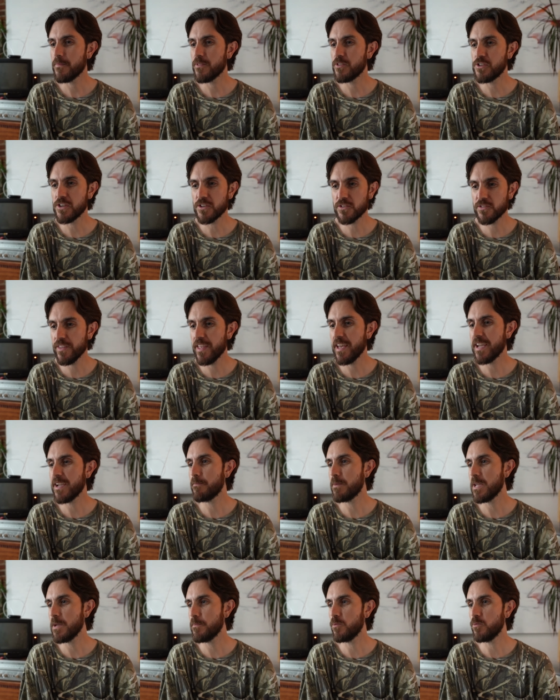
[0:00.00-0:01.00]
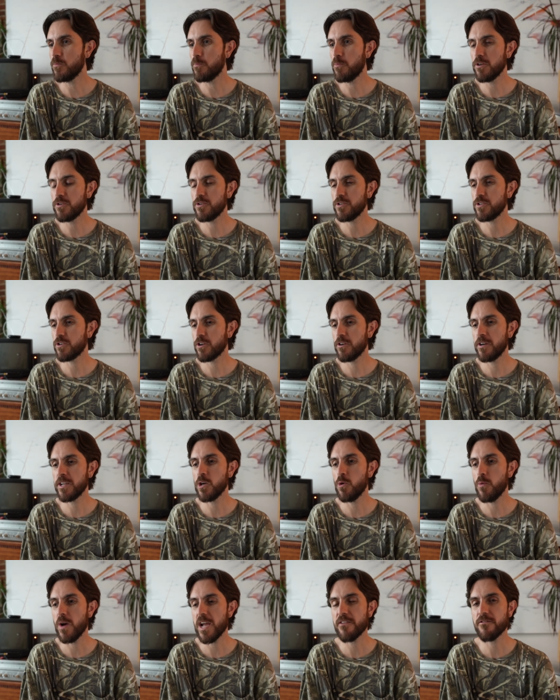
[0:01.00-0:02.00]
just like people push turning
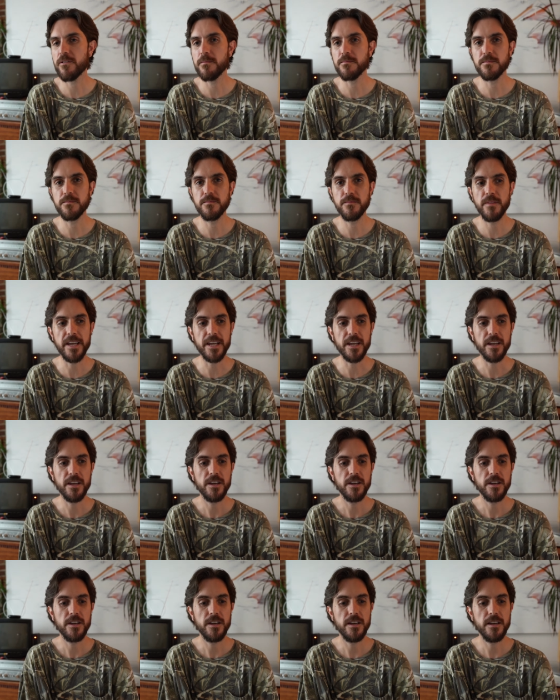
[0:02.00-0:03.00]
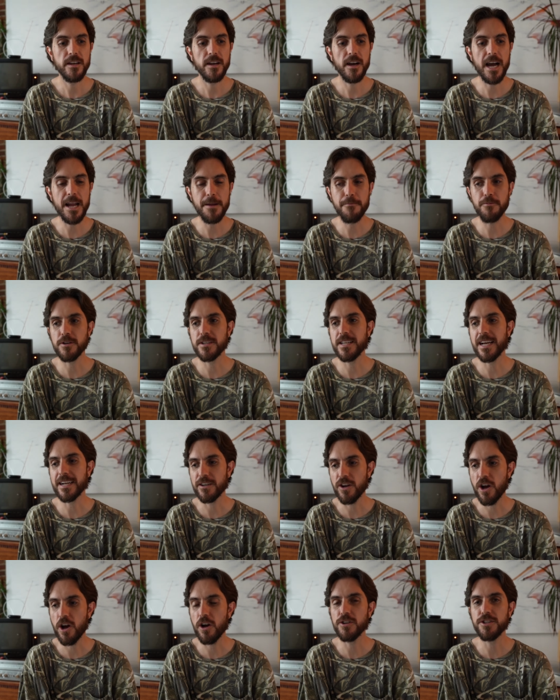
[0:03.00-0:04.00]
away from like hyper
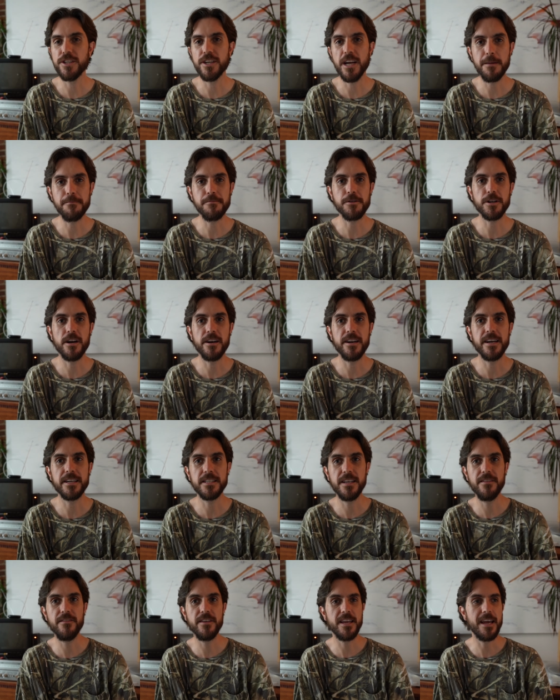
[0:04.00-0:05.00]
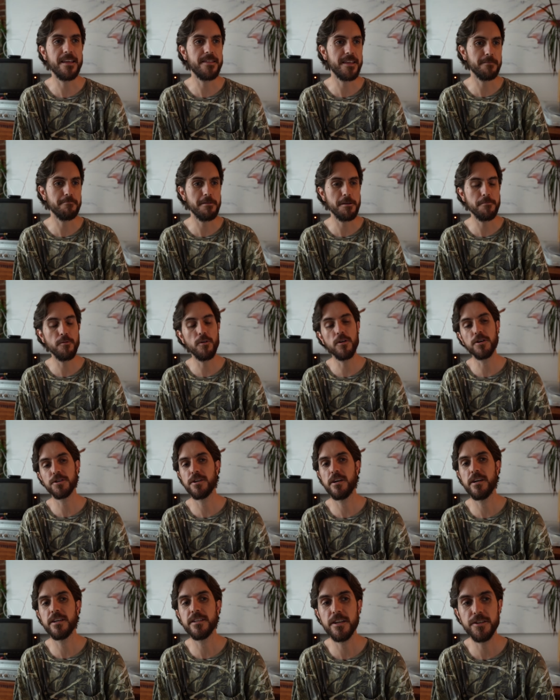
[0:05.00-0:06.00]
technology, hyper connectivity, I think people are
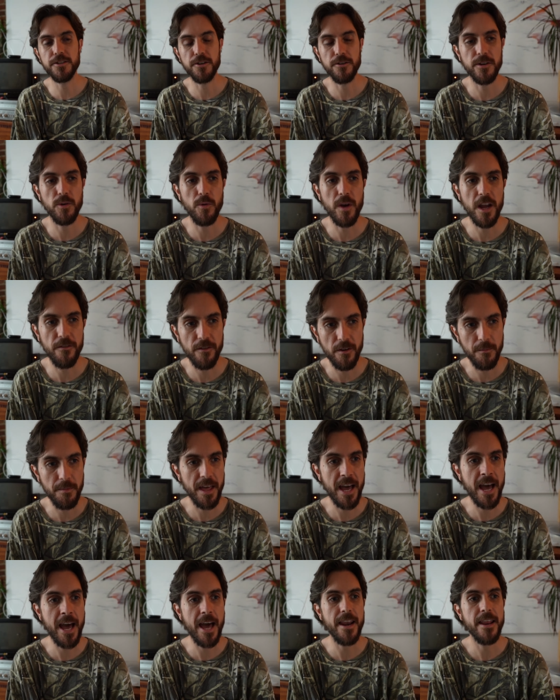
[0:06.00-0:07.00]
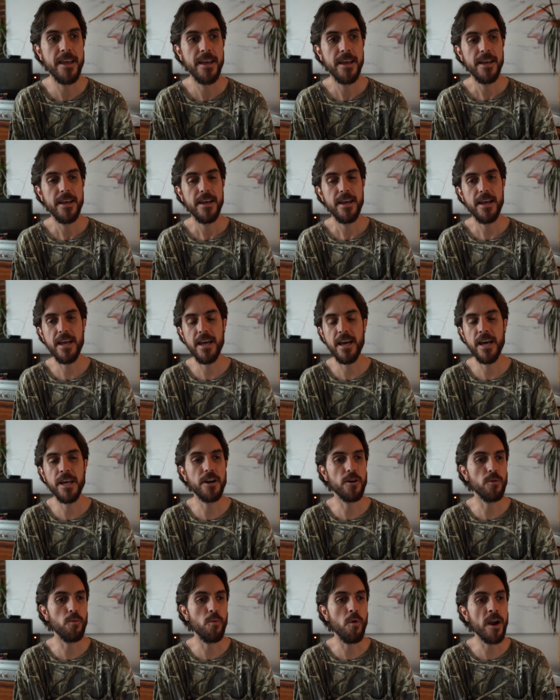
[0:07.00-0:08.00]
starting to turn away from that and
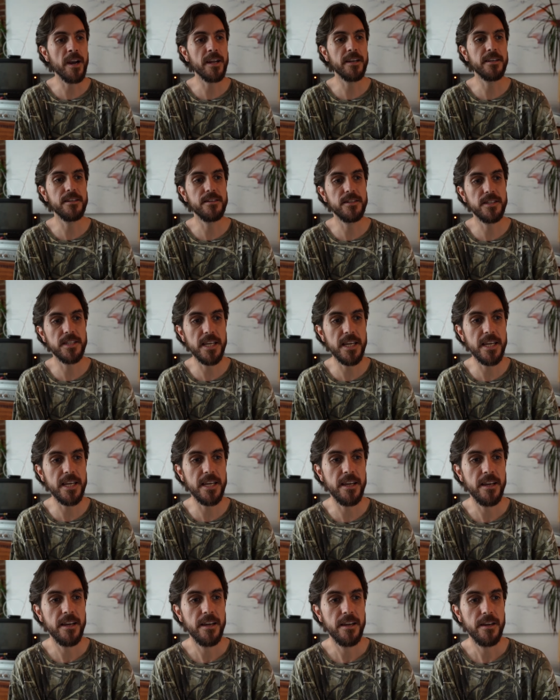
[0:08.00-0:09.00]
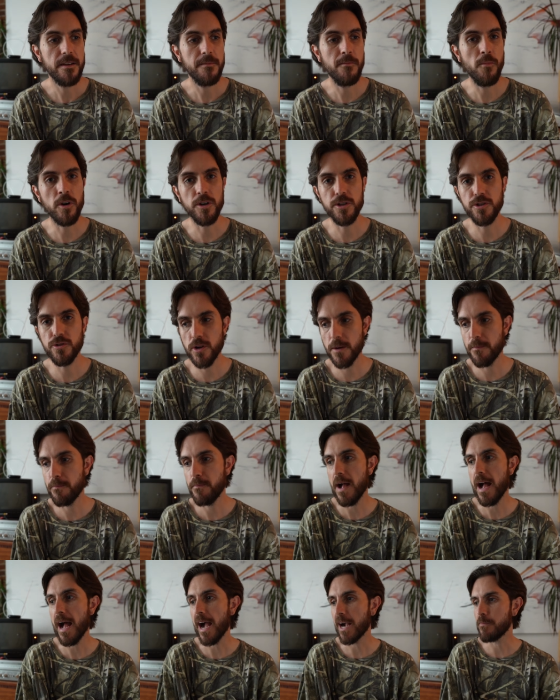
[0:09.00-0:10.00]
are wanting to see more stripped
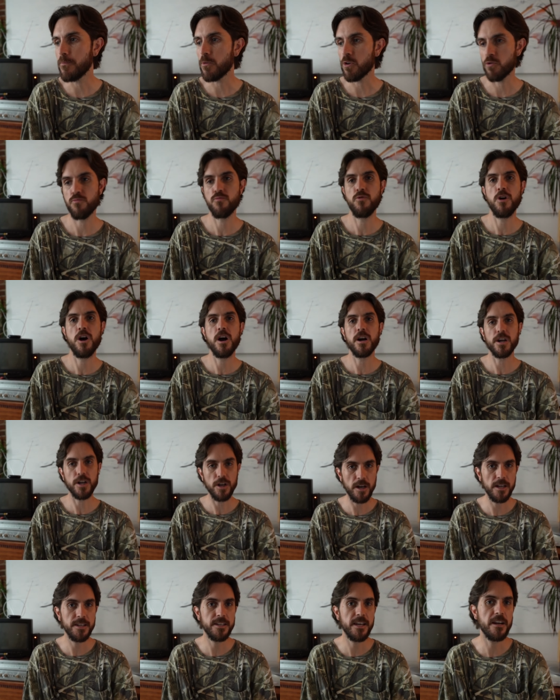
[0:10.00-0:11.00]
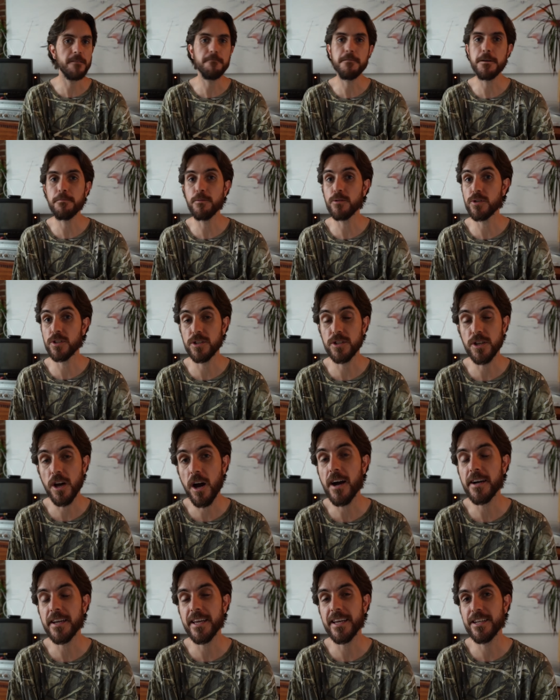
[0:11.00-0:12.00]
back, more raw content of people just
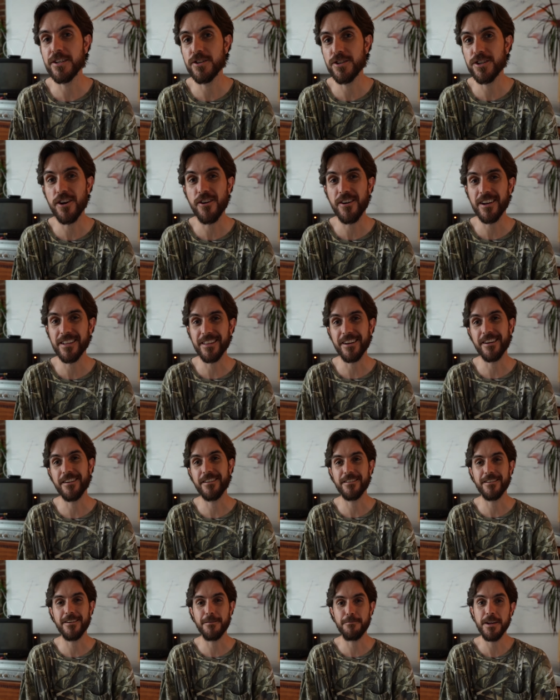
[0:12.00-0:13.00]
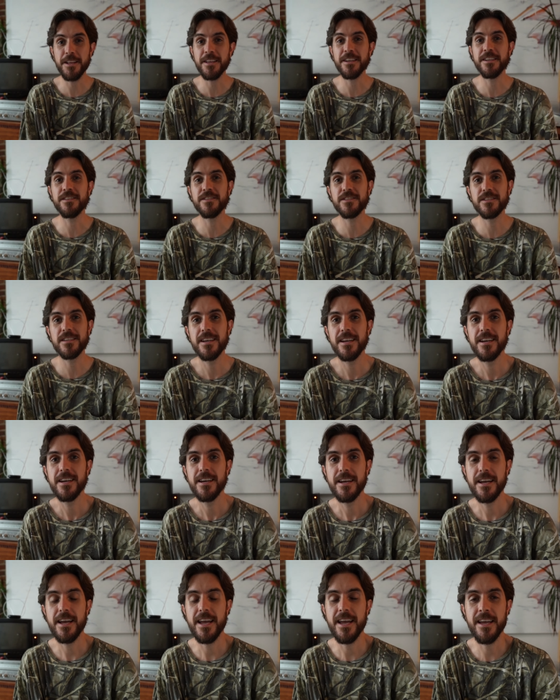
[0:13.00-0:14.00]
talking and sharing their opinions
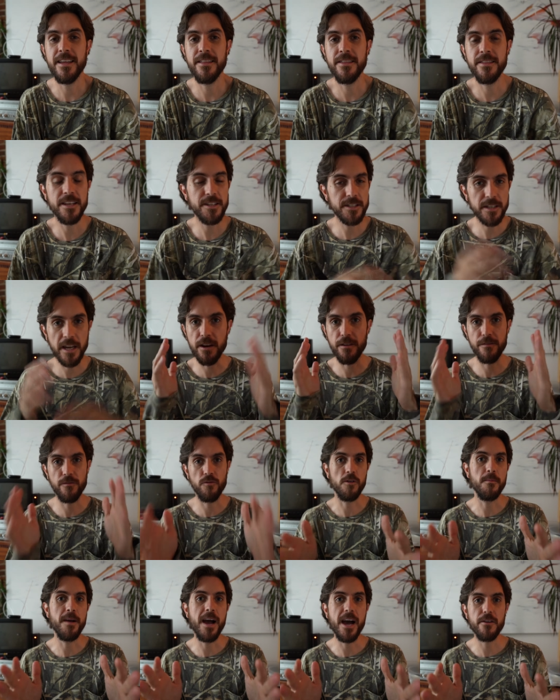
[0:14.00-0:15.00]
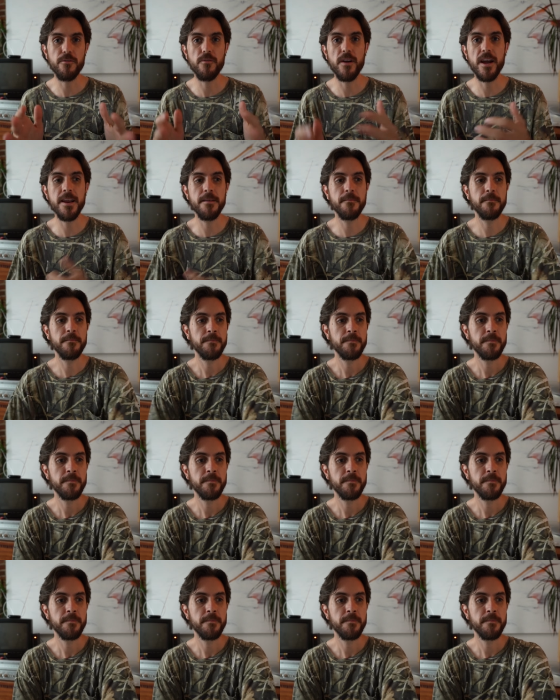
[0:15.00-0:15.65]
and this kind of format, right?